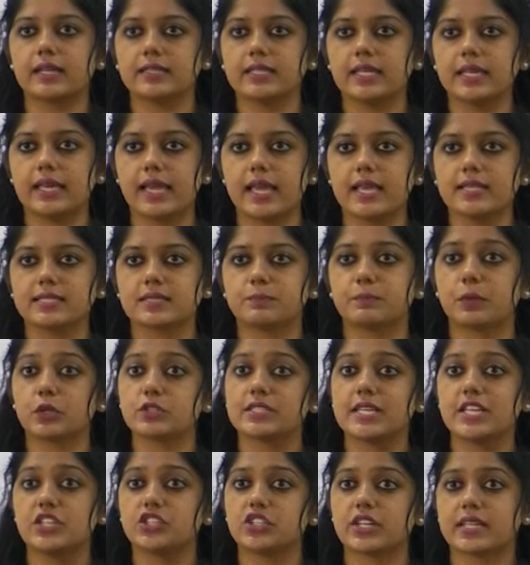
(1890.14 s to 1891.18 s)
Gandhi case,
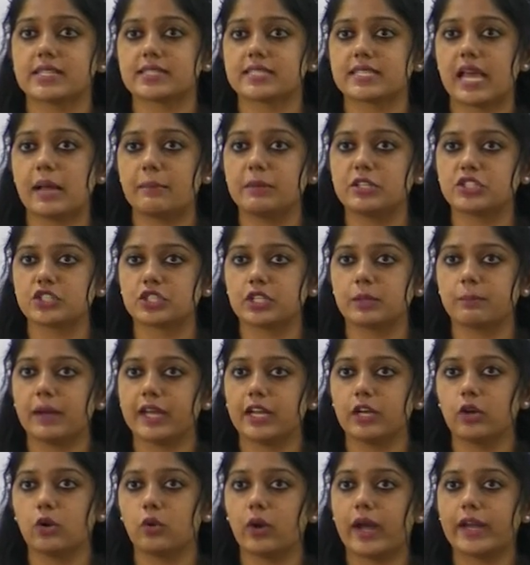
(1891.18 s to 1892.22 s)
procedure established
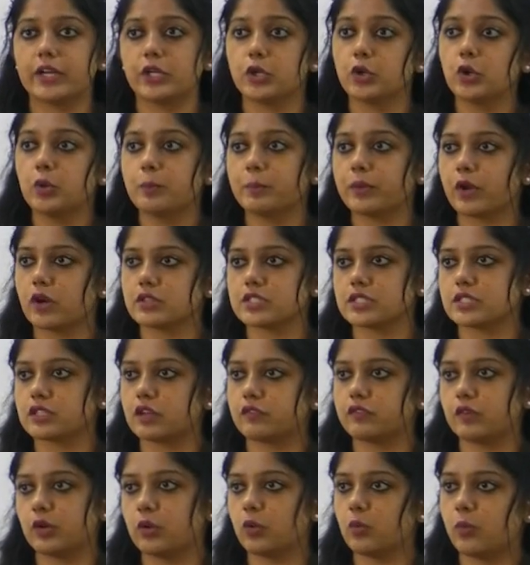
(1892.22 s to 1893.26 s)
by law and due process
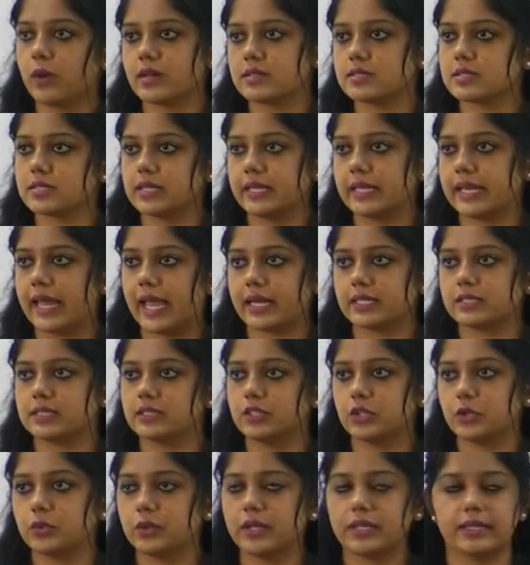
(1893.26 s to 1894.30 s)
of law was
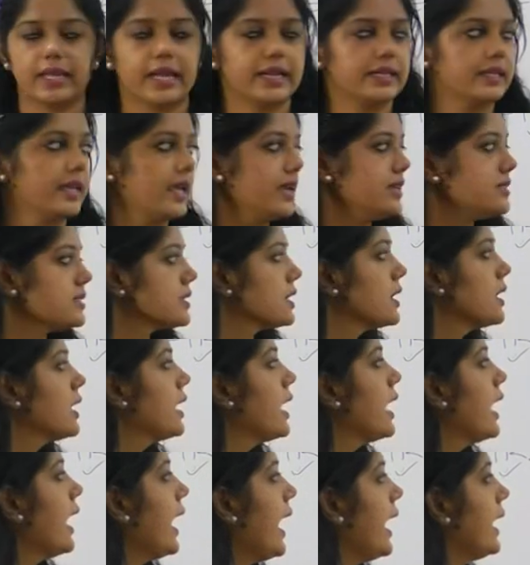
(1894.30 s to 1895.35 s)
enacted during that case.
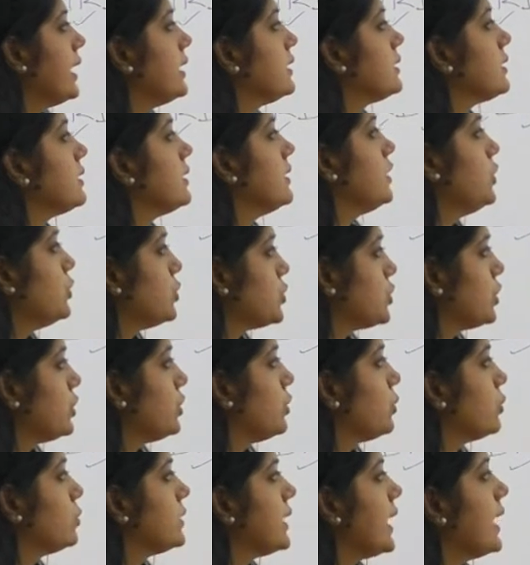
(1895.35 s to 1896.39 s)
And you should
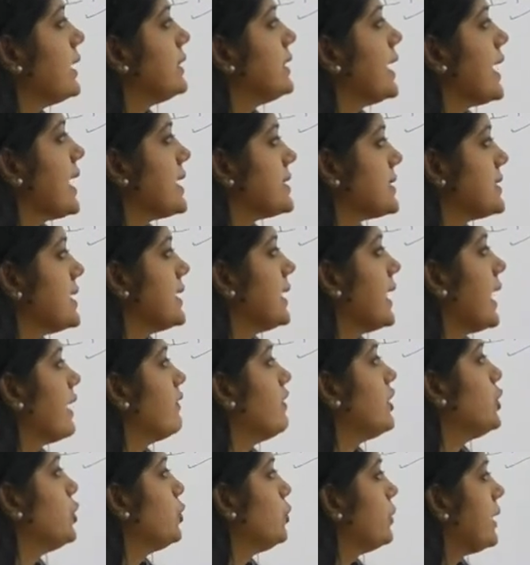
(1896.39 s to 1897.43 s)
know that the SC
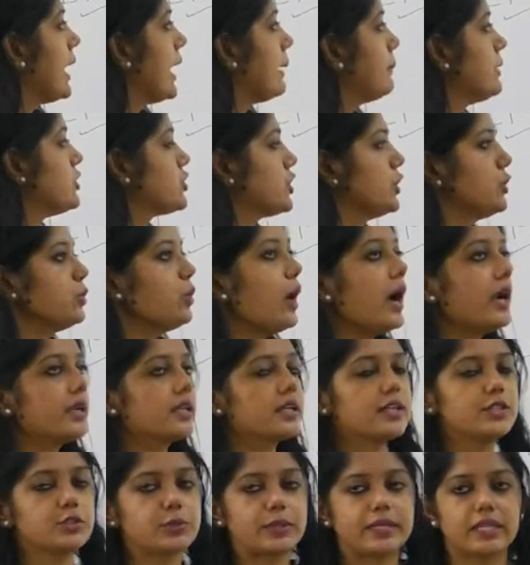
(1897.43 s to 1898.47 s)
gave a new dimension to
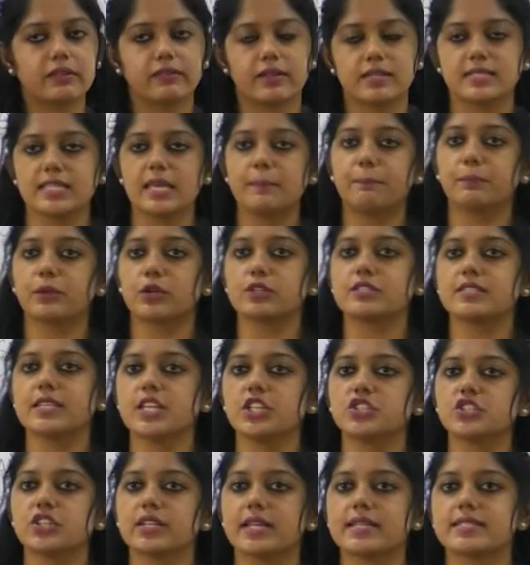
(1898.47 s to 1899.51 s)
Article 21. See,
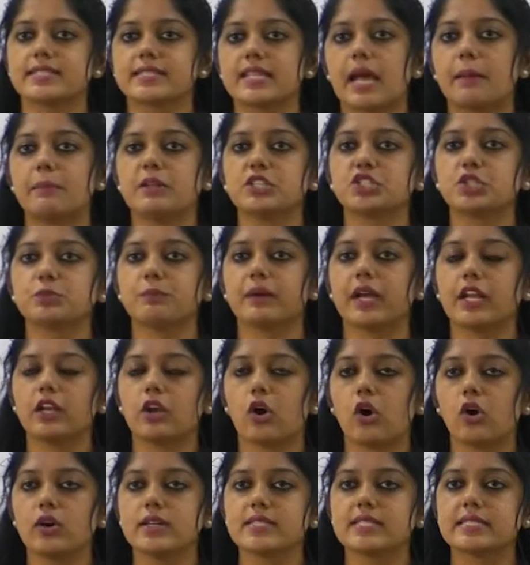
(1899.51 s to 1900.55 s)
procedure established by
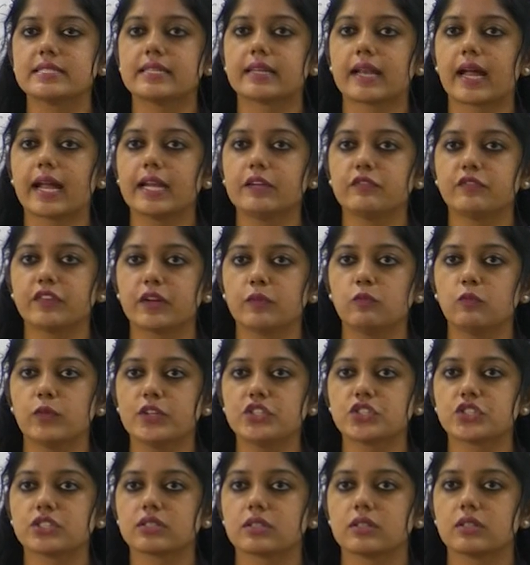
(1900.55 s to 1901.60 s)
law is derived from
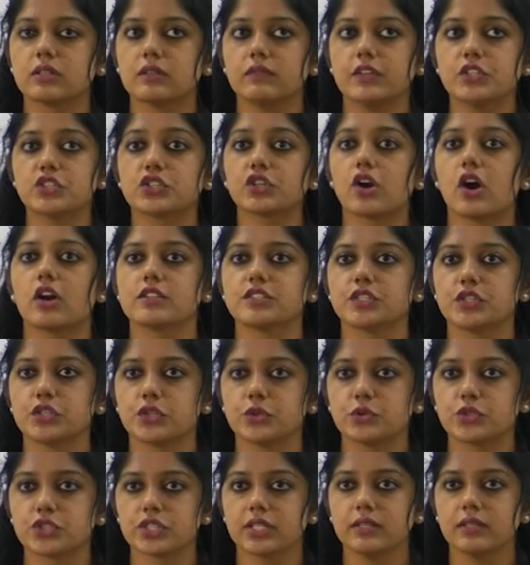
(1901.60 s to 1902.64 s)
which
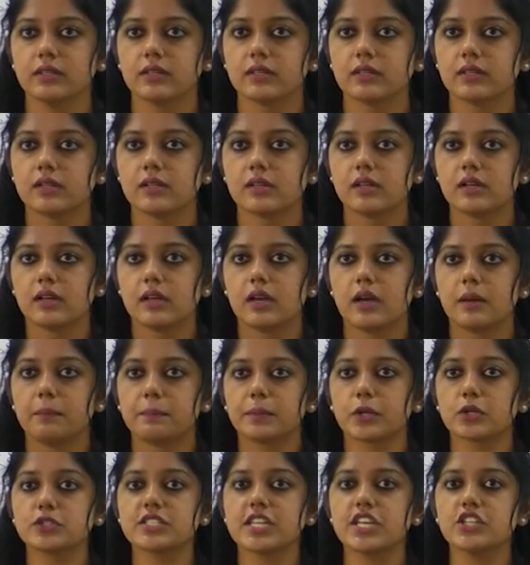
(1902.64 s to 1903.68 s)
constitution?
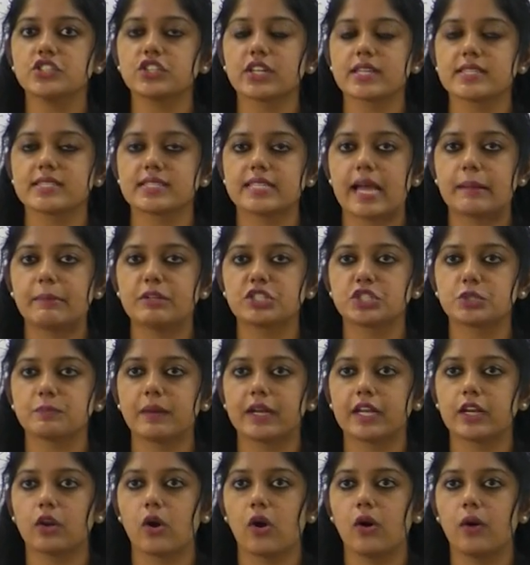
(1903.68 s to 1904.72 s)
Procedure established
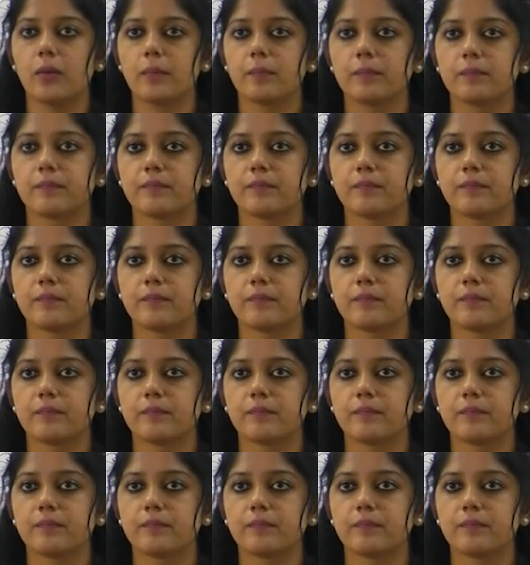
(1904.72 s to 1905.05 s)
by law?